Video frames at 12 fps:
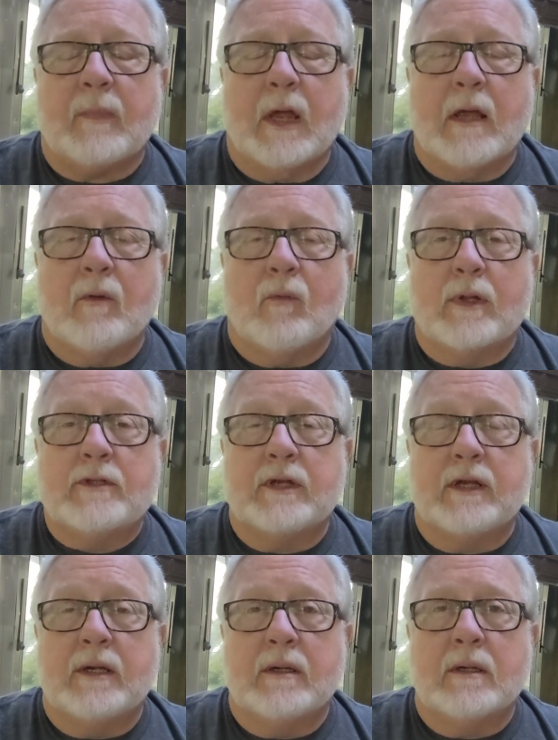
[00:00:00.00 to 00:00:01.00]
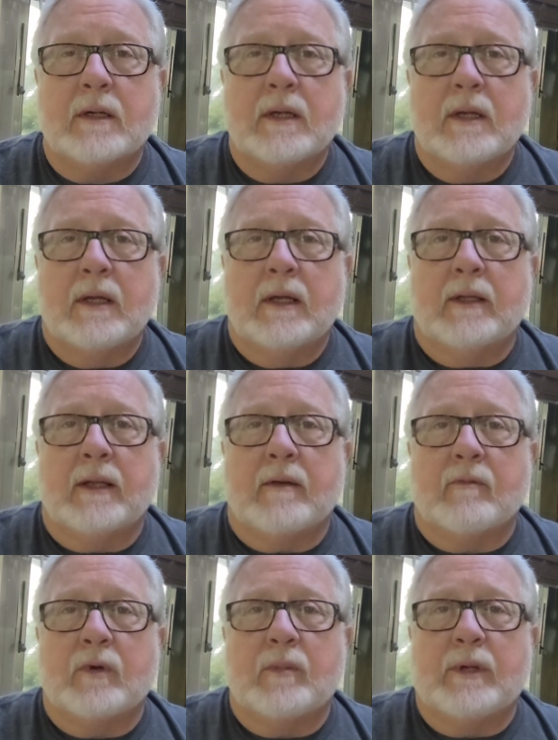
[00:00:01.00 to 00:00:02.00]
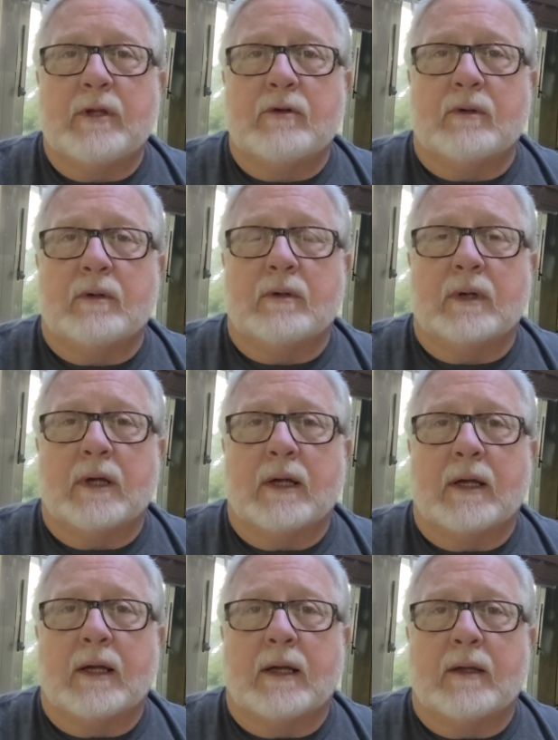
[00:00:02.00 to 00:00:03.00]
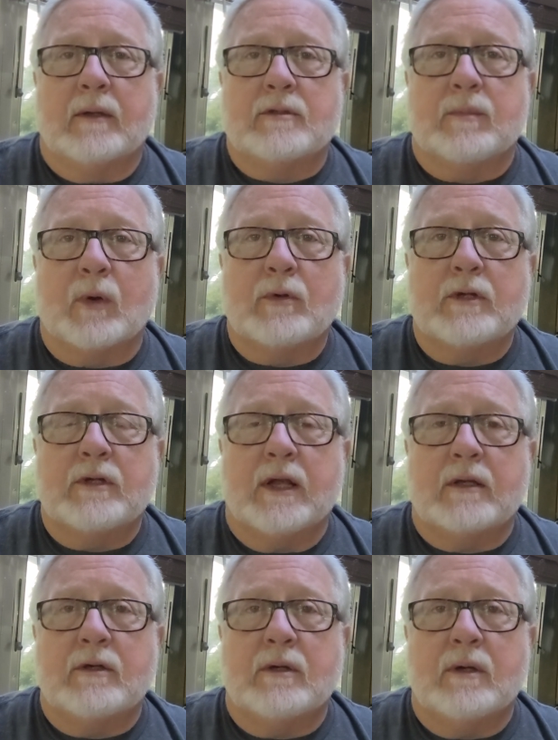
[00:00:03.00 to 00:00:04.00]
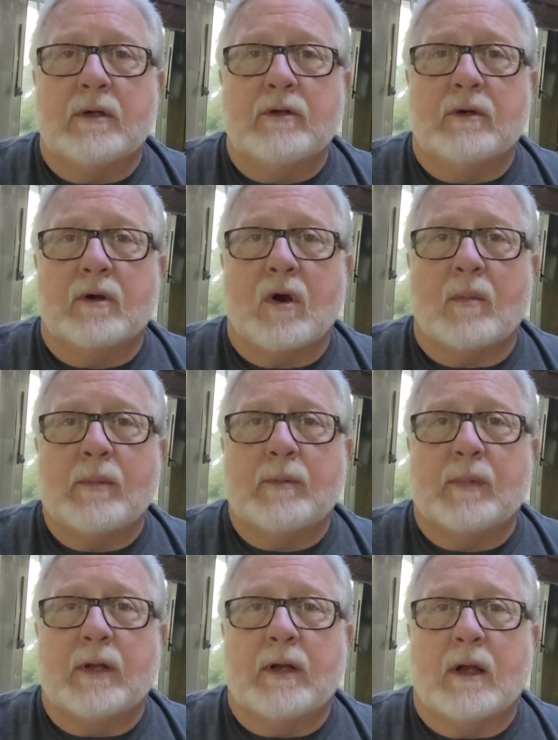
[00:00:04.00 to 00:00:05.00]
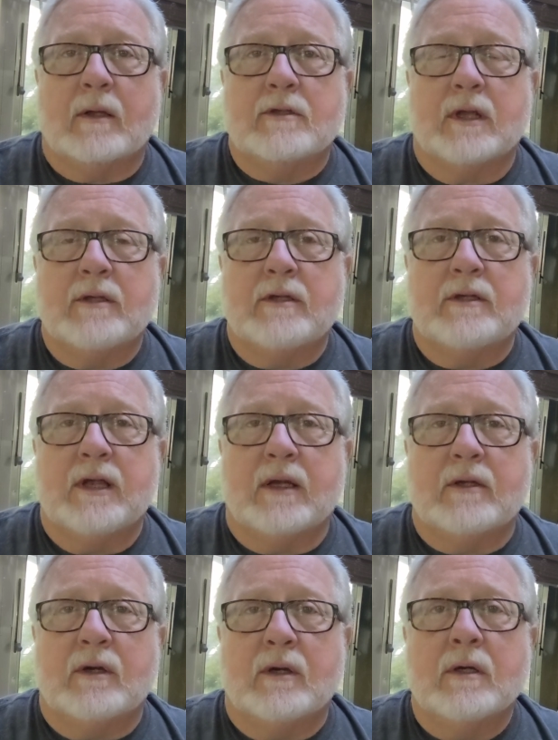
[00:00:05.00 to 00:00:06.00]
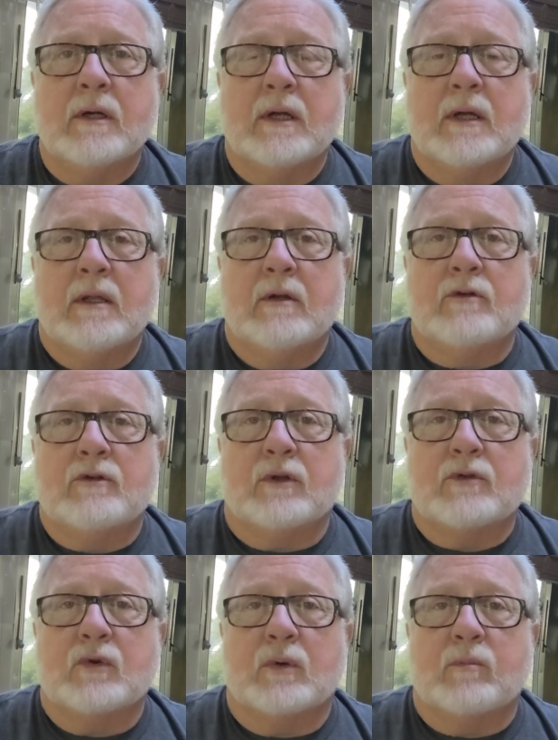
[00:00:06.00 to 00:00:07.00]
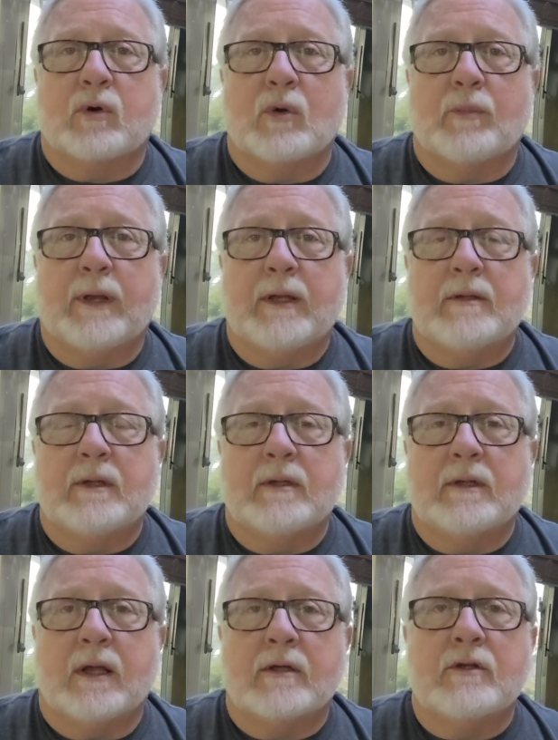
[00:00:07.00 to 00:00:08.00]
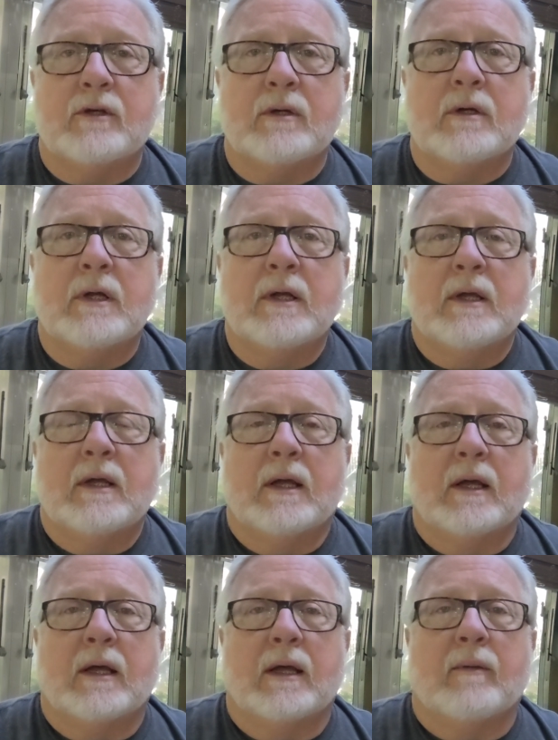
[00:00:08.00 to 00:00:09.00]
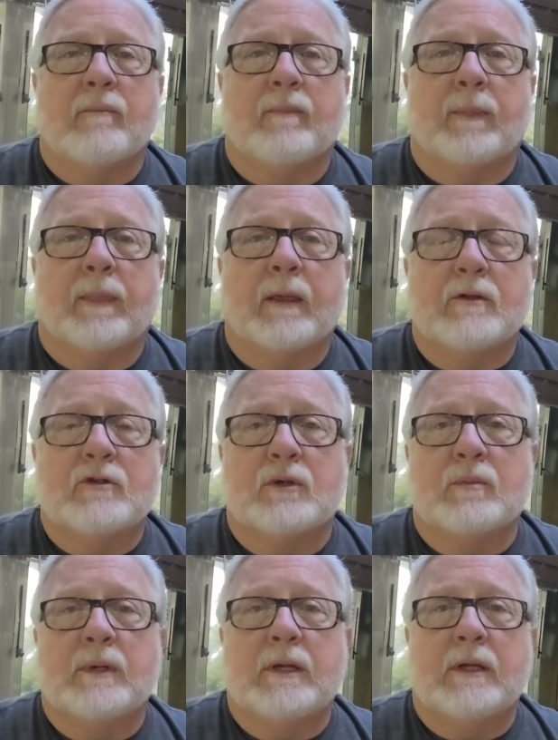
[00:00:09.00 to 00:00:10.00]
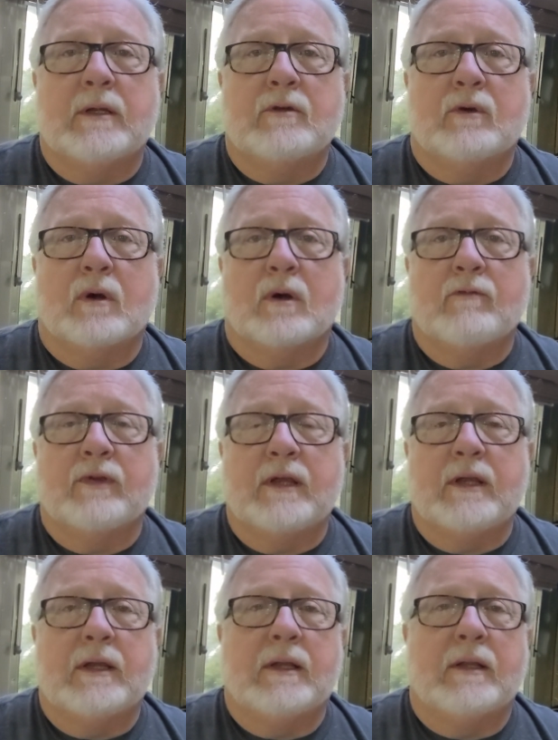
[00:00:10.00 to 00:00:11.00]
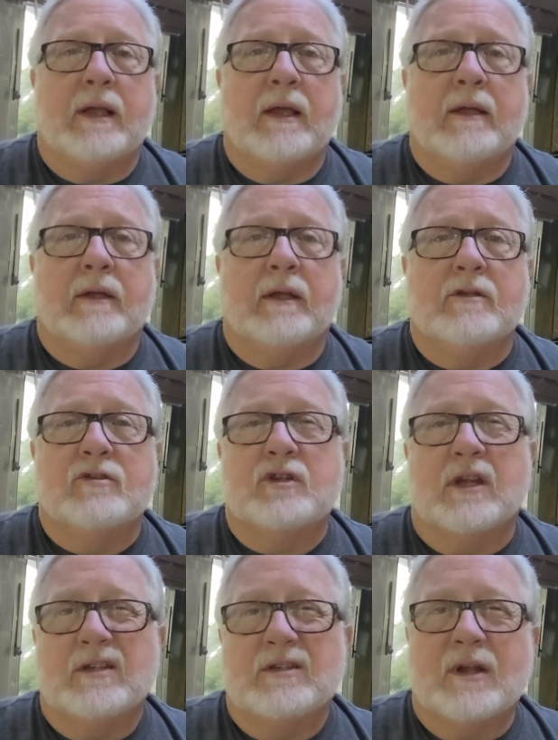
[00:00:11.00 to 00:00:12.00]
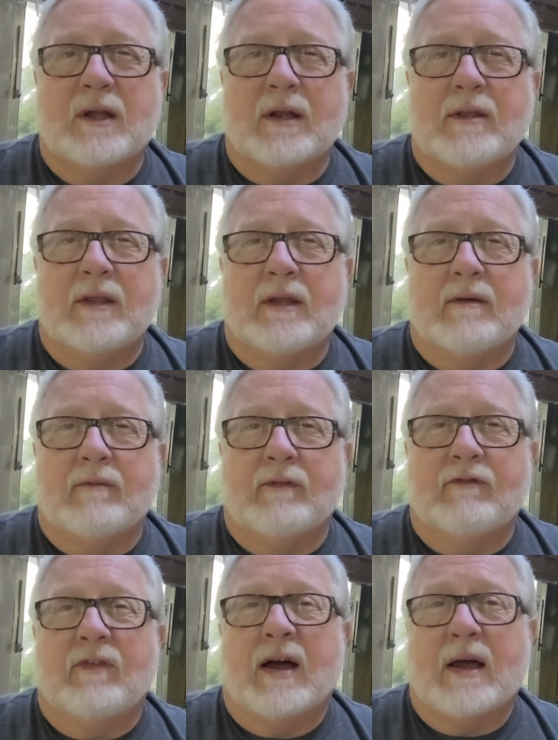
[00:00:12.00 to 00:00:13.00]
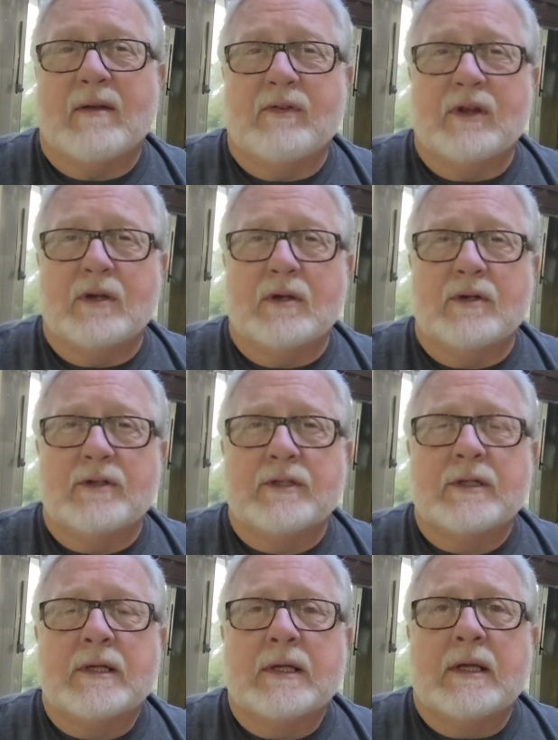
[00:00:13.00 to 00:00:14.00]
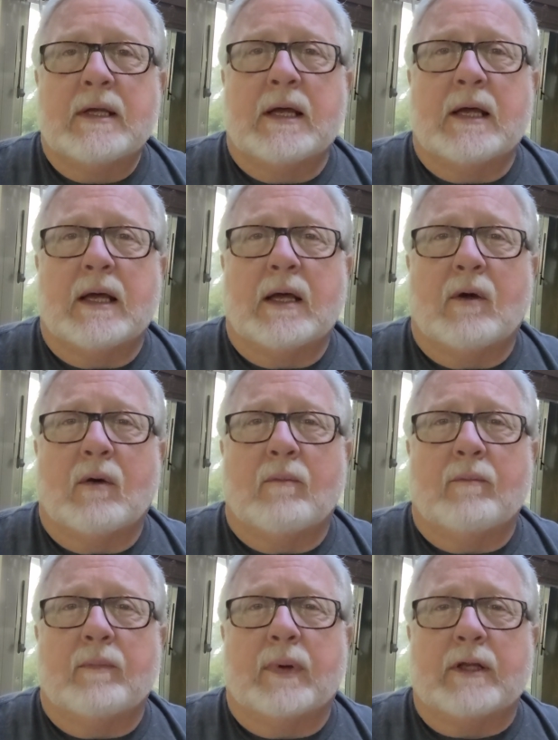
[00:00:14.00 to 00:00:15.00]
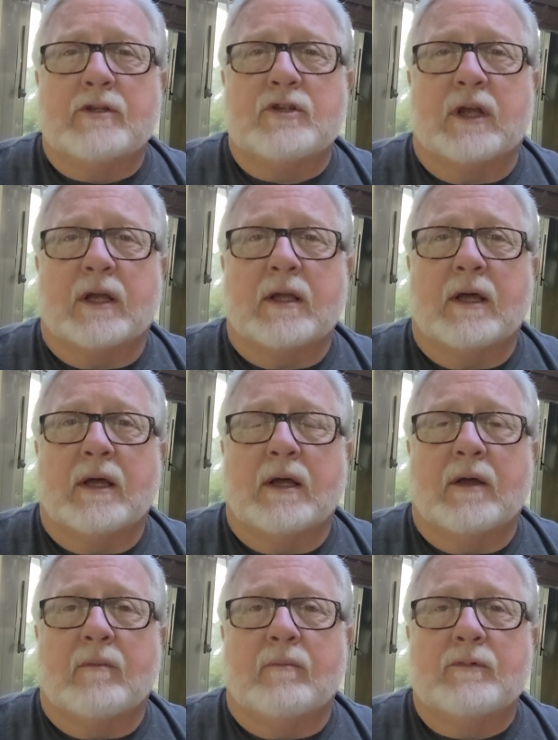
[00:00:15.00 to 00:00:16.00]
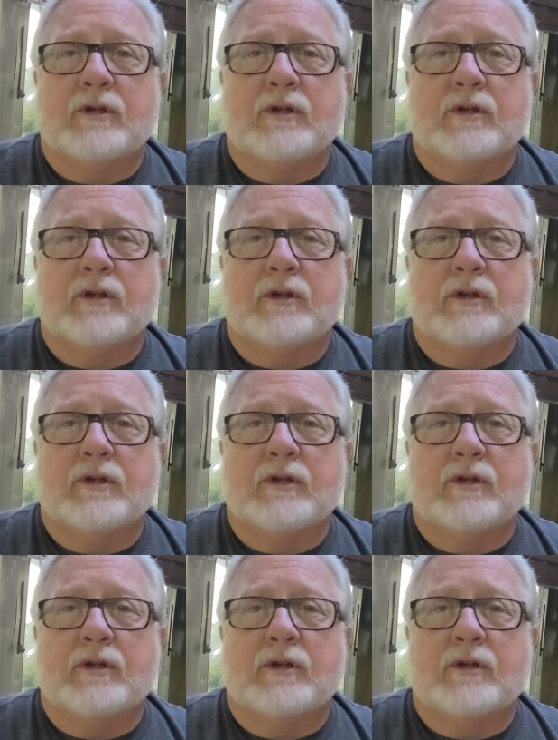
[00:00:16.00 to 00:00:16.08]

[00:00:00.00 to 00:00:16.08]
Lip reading: once a year, and that would be your smoke detector and your carbon monoxide detector. There's also a propane detector that should be in your RV, and that gets changed out, I think, every 5 years. But check the